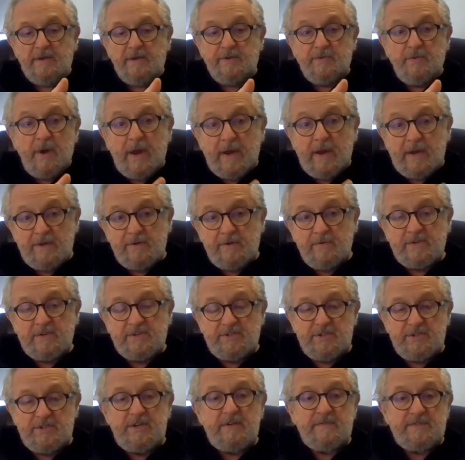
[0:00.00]
trying to
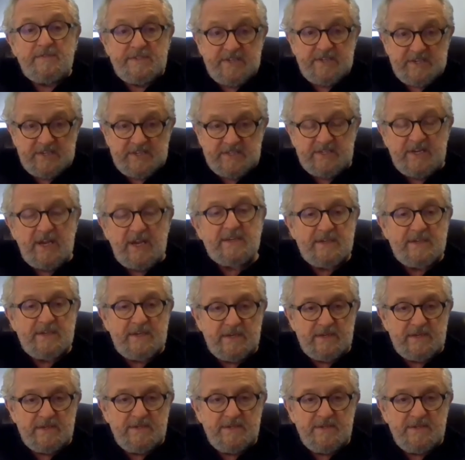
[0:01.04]
achieve
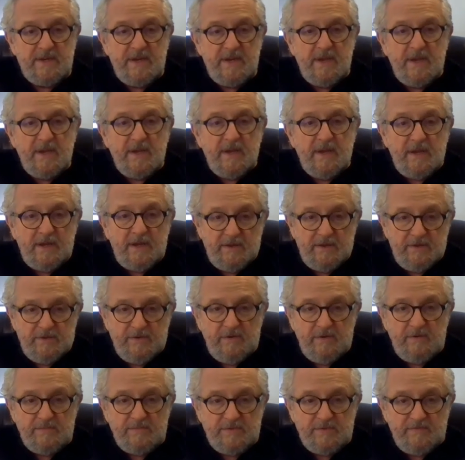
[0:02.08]
successes in
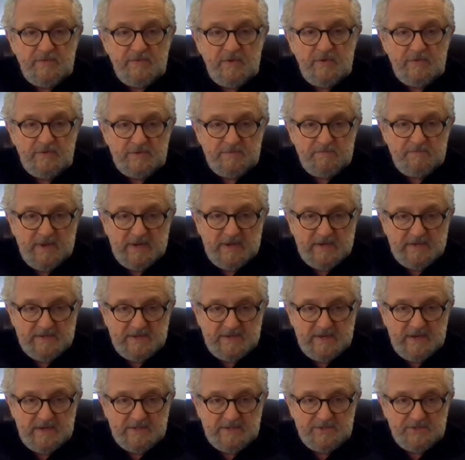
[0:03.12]
terms of those
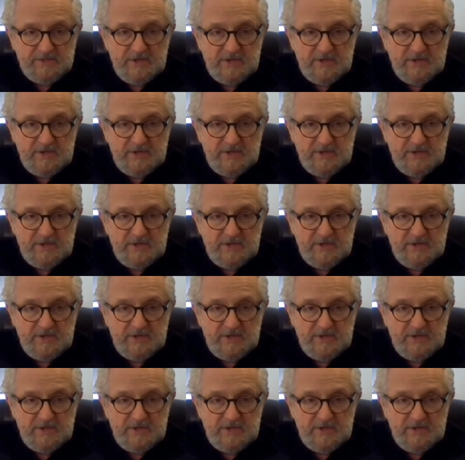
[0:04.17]
bite-sized